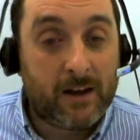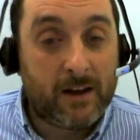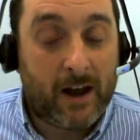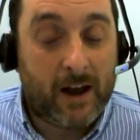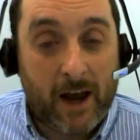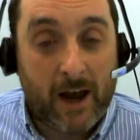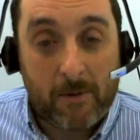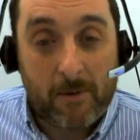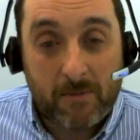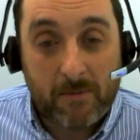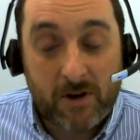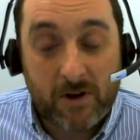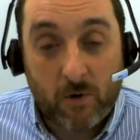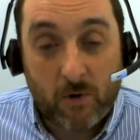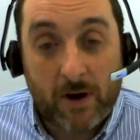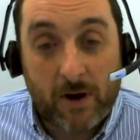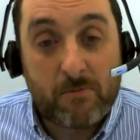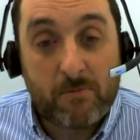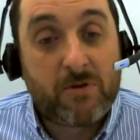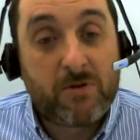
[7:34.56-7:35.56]

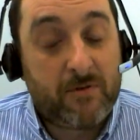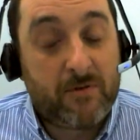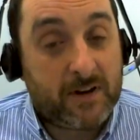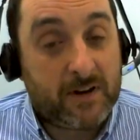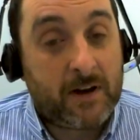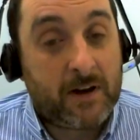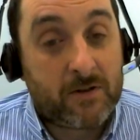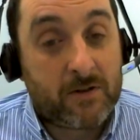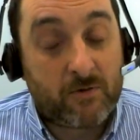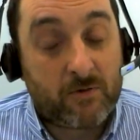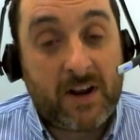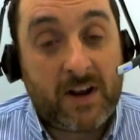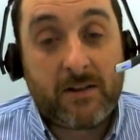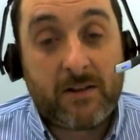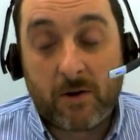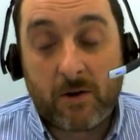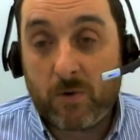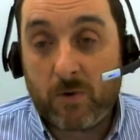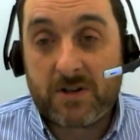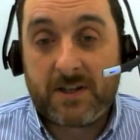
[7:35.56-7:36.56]
improving at the rate
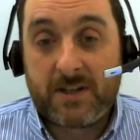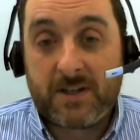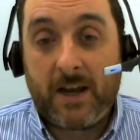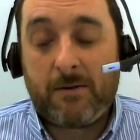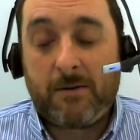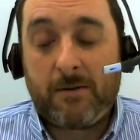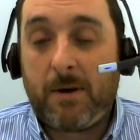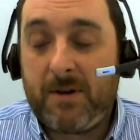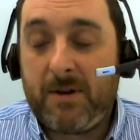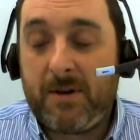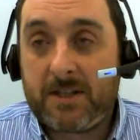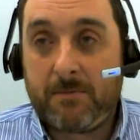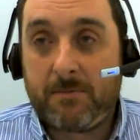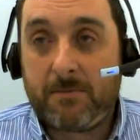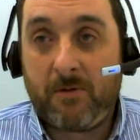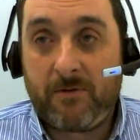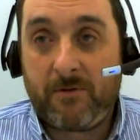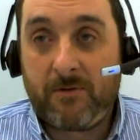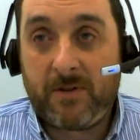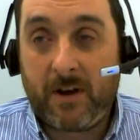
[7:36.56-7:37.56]
that we're seeing maybe some
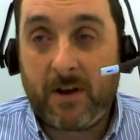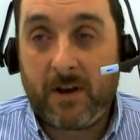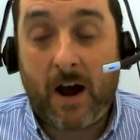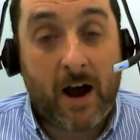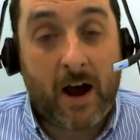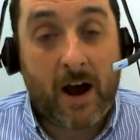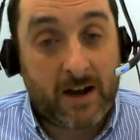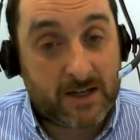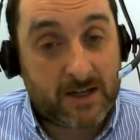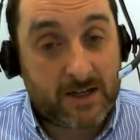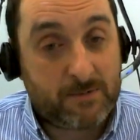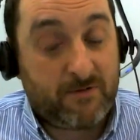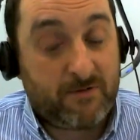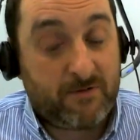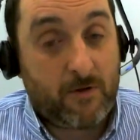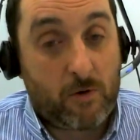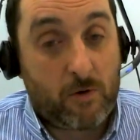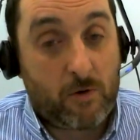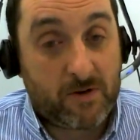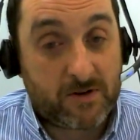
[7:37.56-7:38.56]
of the highest
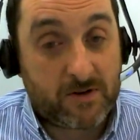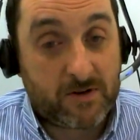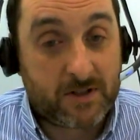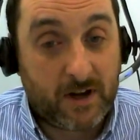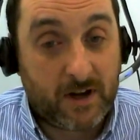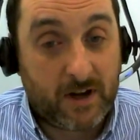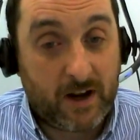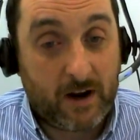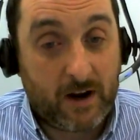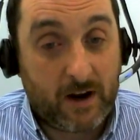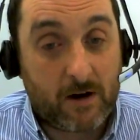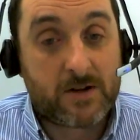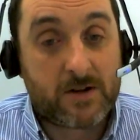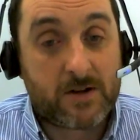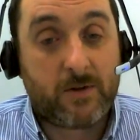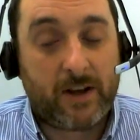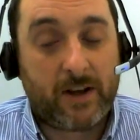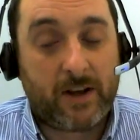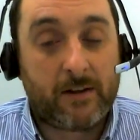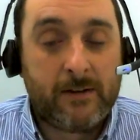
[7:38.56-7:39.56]
performers are
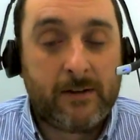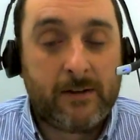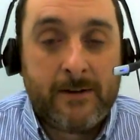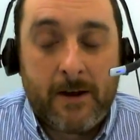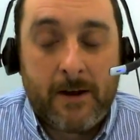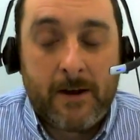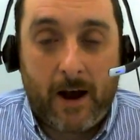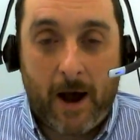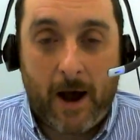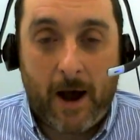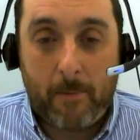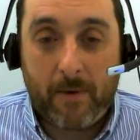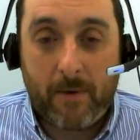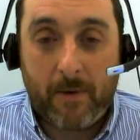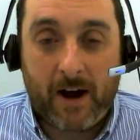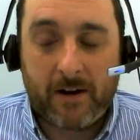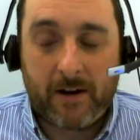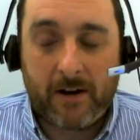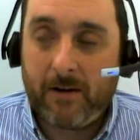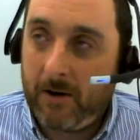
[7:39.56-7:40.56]
doing. When
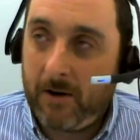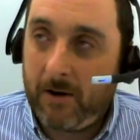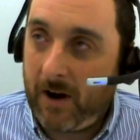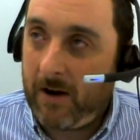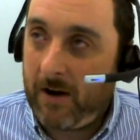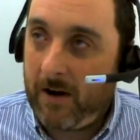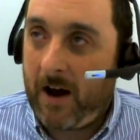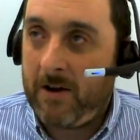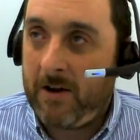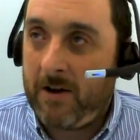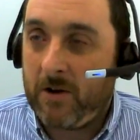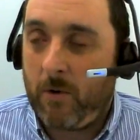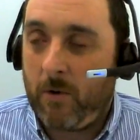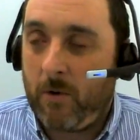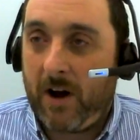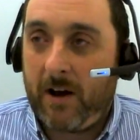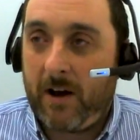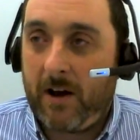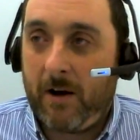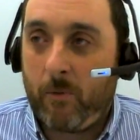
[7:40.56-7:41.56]

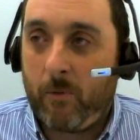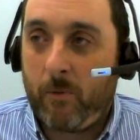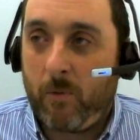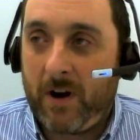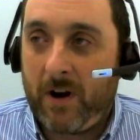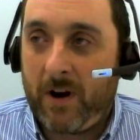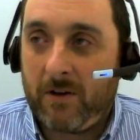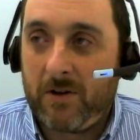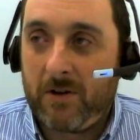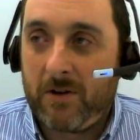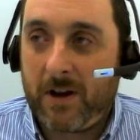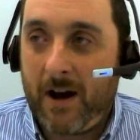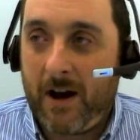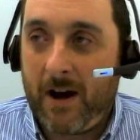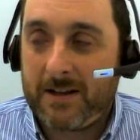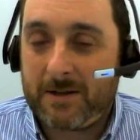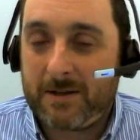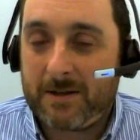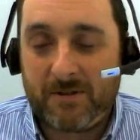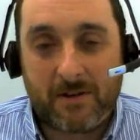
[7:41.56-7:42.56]
I look
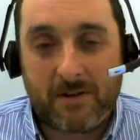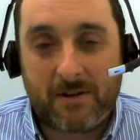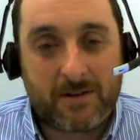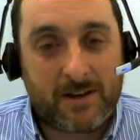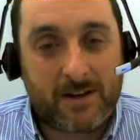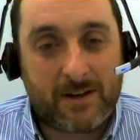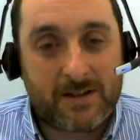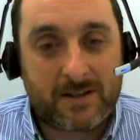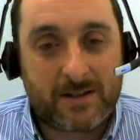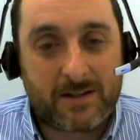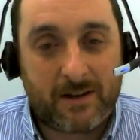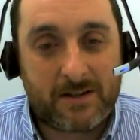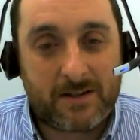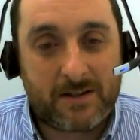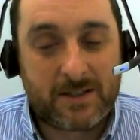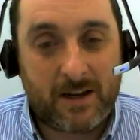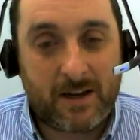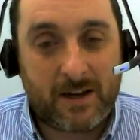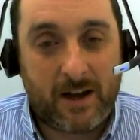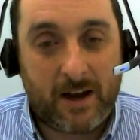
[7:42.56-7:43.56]
at some of the things
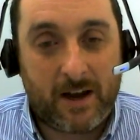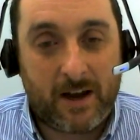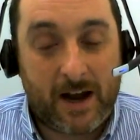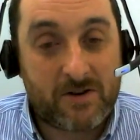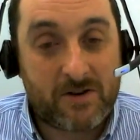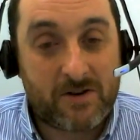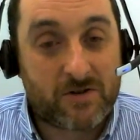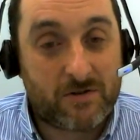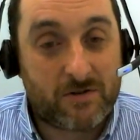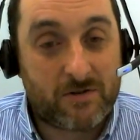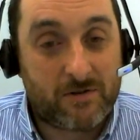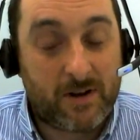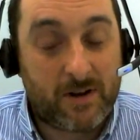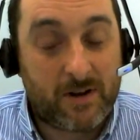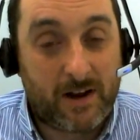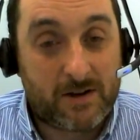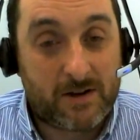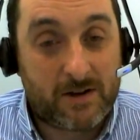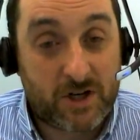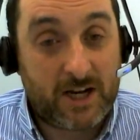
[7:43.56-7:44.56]
that Andrew
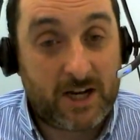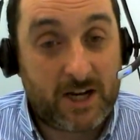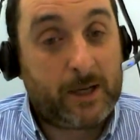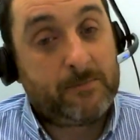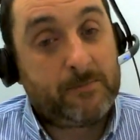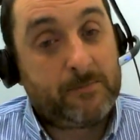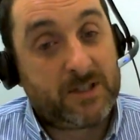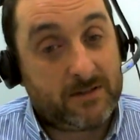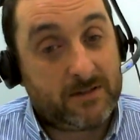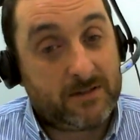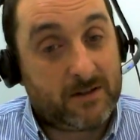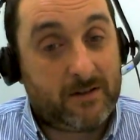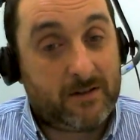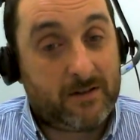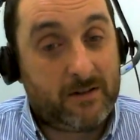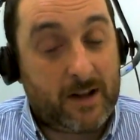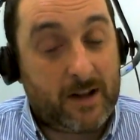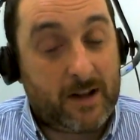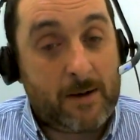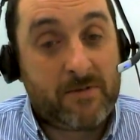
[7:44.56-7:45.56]
Jacobs had done
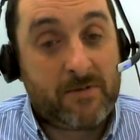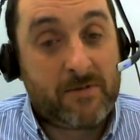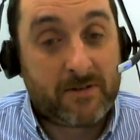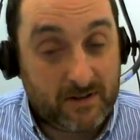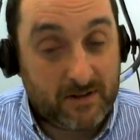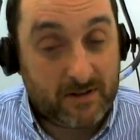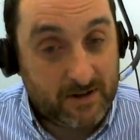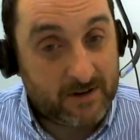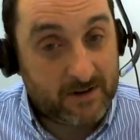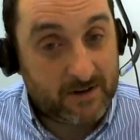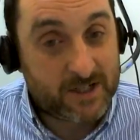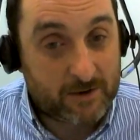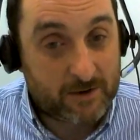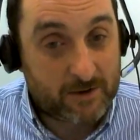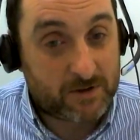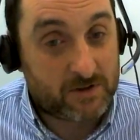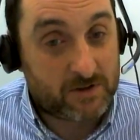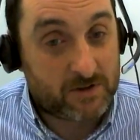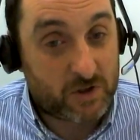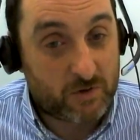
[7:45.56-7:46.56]
at Lambeth and that
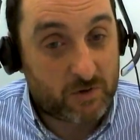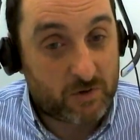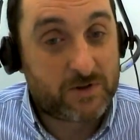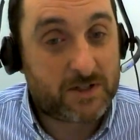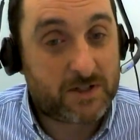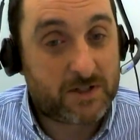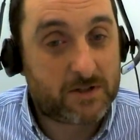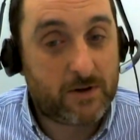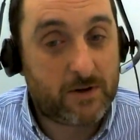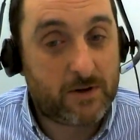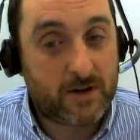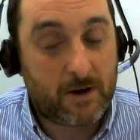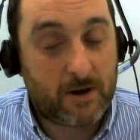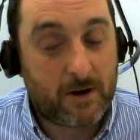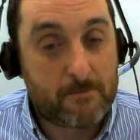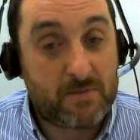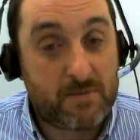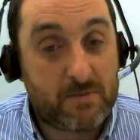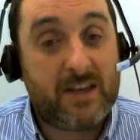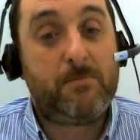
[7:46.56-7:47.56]
Shackleton Jones is doing
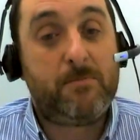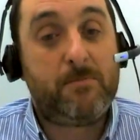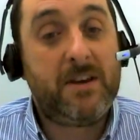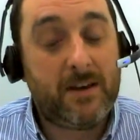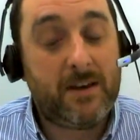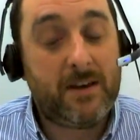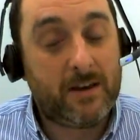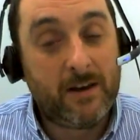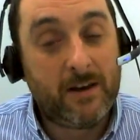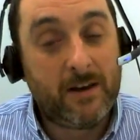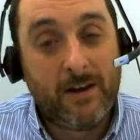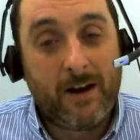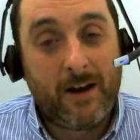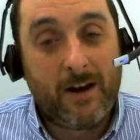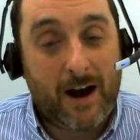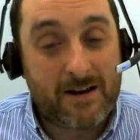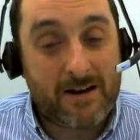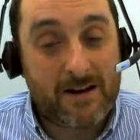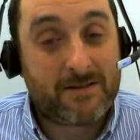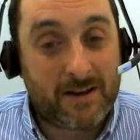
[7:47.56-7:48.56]
at BP,
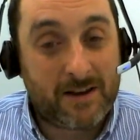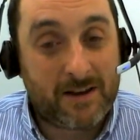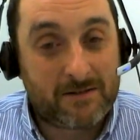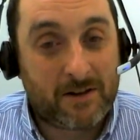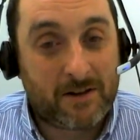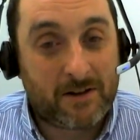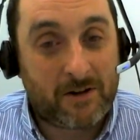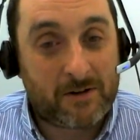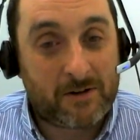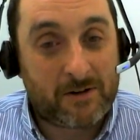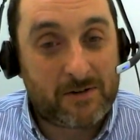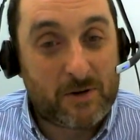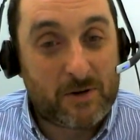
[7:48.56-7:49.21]
I think they're